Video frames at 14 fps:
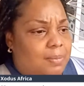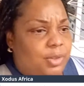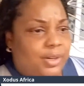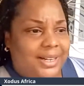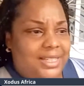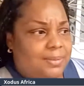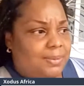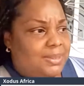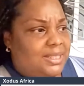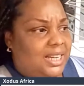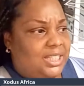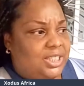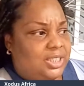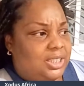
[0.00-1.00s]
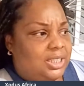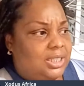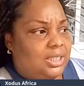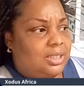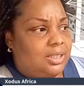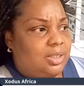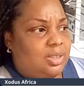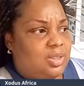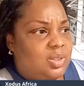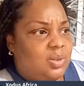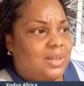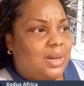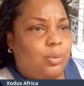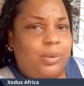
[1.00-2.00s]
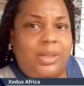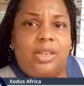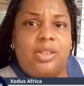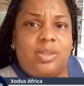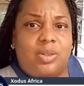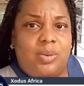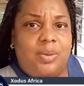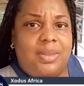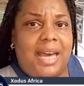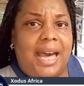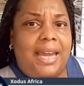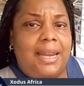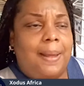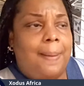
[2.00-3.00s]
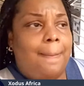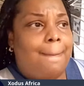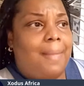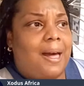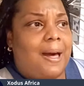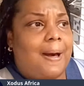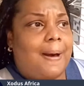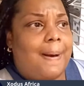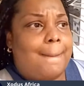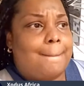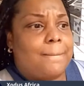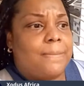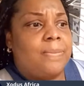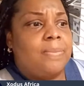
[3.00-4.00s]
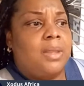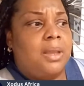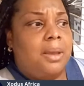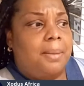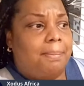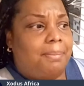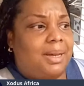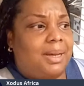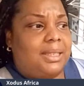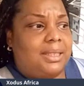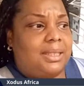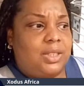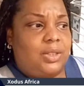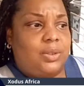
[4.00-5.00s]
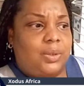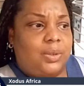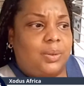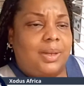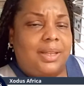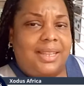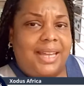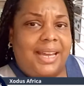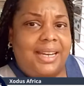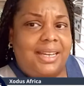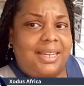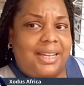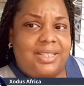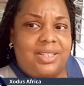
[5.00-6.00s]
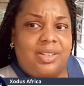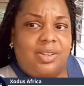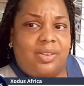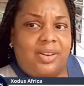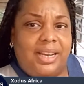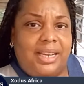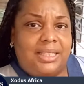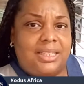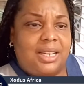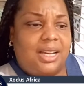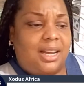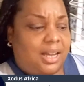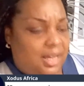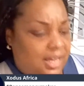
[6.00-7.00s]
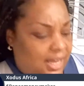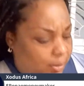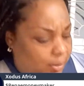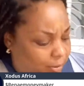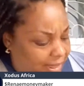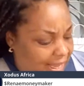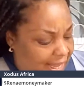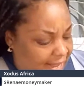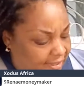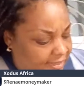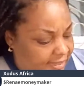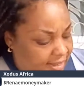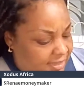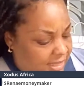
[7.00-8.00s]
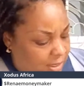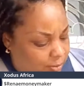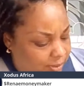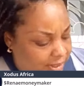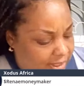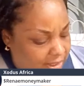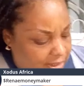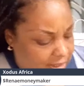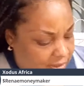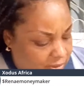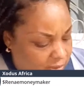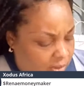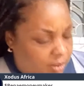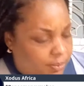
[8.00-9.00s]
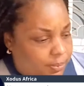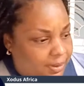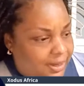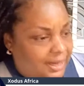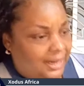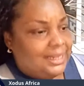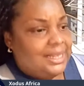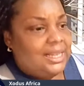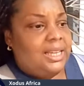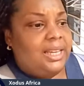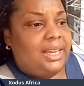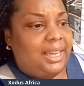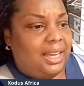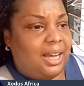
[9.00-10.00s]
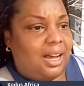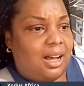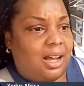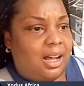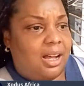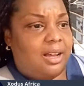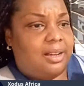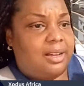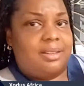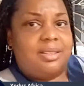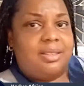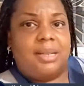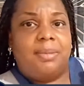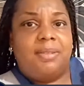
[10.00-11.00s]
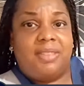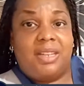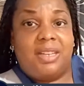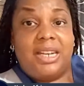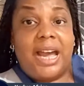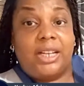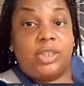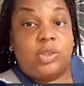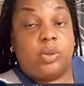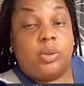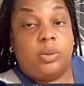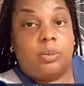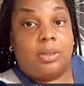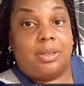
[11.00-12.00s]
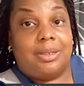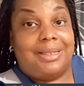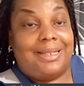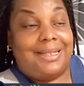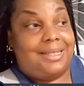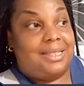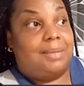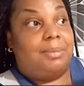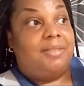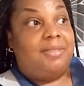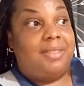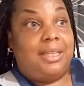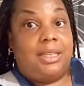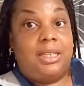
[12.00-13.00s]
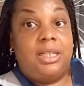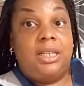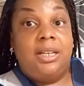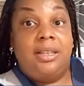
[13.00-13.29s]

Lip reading: transportation, so that we could do that. But that's a great way, I think, that we can incorporate some of the natural world and some of the